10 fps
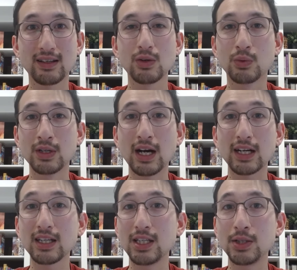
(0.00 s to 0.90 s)
We're not
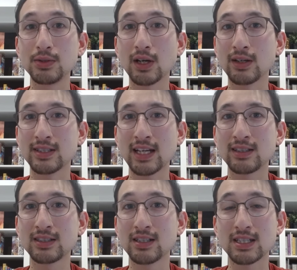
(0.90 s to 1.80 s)
going to use our
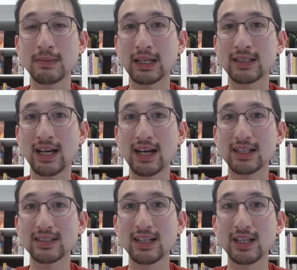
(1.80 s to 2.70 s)
intelligence to make
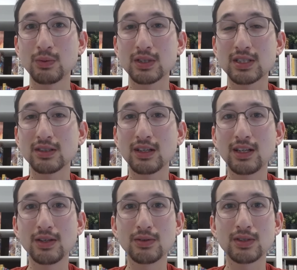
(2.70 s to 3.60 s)
attacks. We're still going to
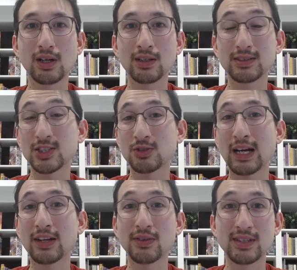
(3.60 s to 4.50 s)
use our
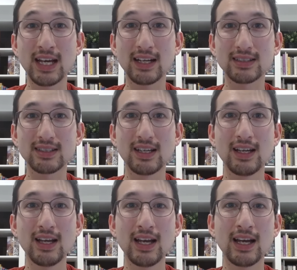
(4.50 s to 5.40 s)
strength or dex.
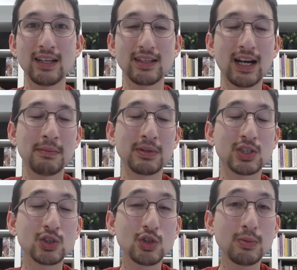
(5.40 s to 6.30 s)
And I'm
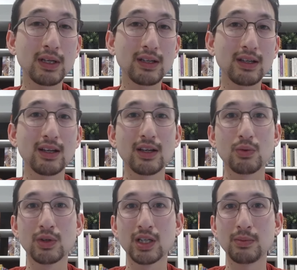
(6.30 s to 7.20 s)
assuming
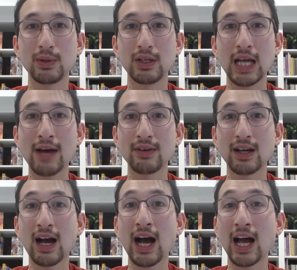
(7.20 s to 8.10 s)
we're going to be having
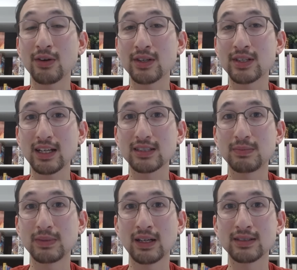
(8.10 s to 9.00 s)
a higher dex
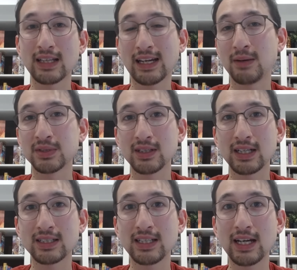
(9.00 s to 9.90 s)
because that helps our
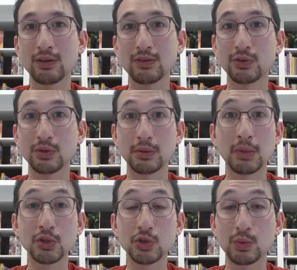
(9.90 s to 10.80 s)
AC out for
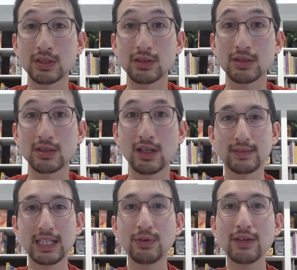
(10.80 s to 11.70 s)
most wizards.
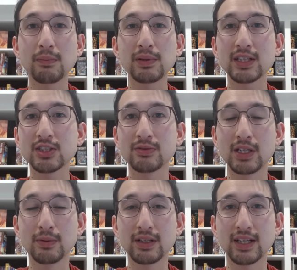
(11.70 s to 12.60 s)
If we have a +3
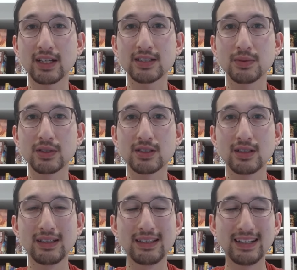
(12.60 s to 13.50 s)
to our dex, which
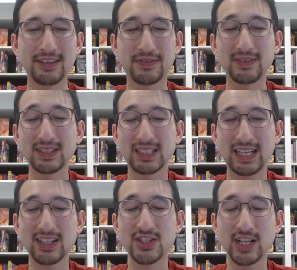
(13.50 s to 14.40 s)
I feel is
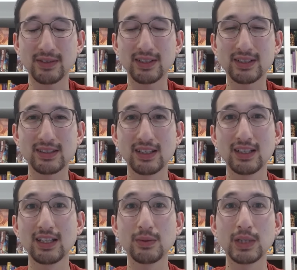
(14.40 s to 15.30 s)
kind of generous,
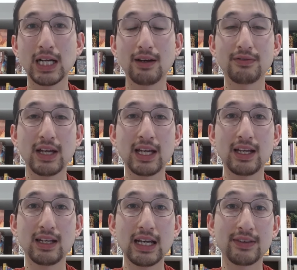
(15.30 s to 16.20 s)
we'll have
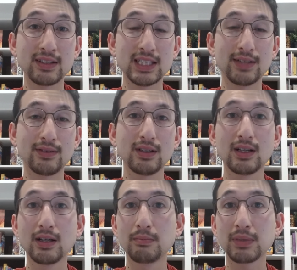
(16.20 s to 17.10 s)
at this level,
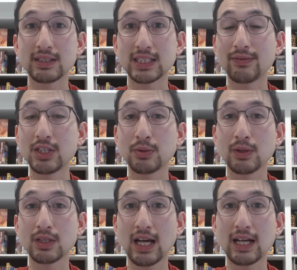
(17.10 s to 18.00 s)
+7 to our
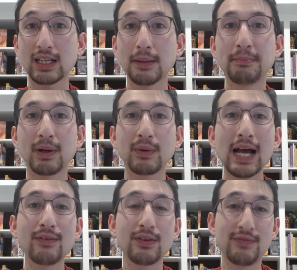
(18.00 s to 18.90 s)
attack, but we
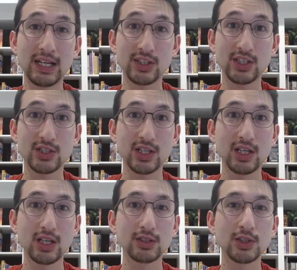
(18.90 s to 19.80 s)
have advantage.
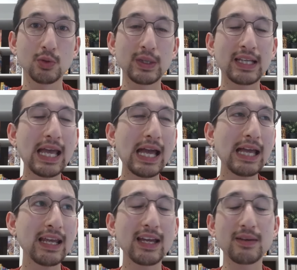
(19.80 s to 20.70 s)
So we can
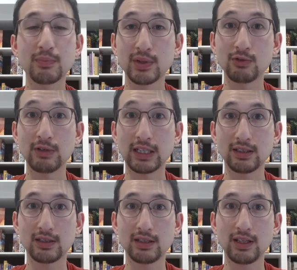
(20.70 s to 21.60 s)
hit pretty
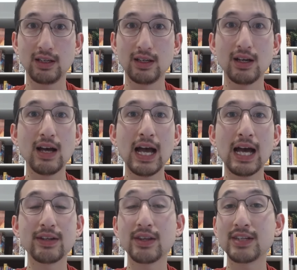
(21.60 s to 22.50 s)
regularly.
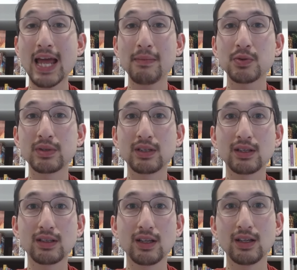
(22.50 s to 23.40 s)
And the damage we
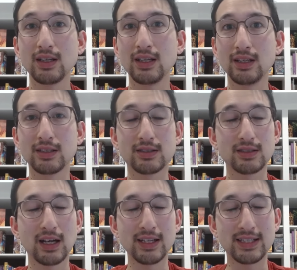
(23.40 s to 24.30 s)
deal is
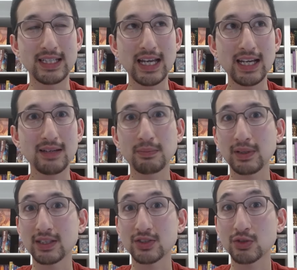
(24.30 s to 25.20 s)
a d8
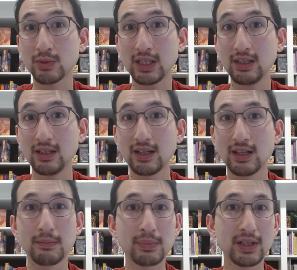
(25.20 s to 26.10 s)
+3
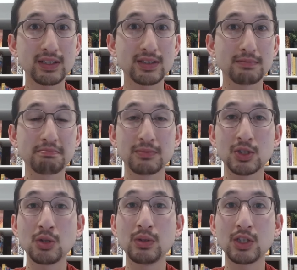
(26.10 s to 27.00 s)
plus
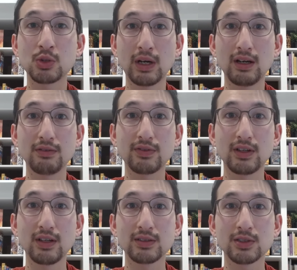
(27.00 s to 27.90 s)
2d12.
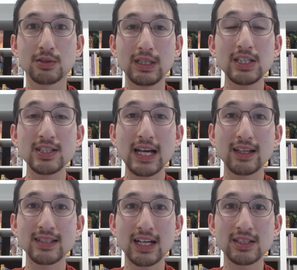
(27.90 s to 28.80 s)
So each attack
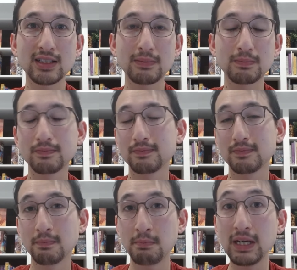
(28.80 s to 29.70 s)
is actually
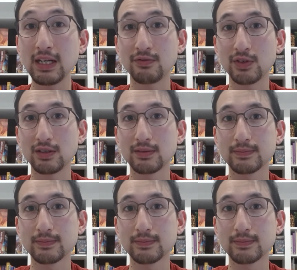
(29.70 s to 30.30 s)
meaningful.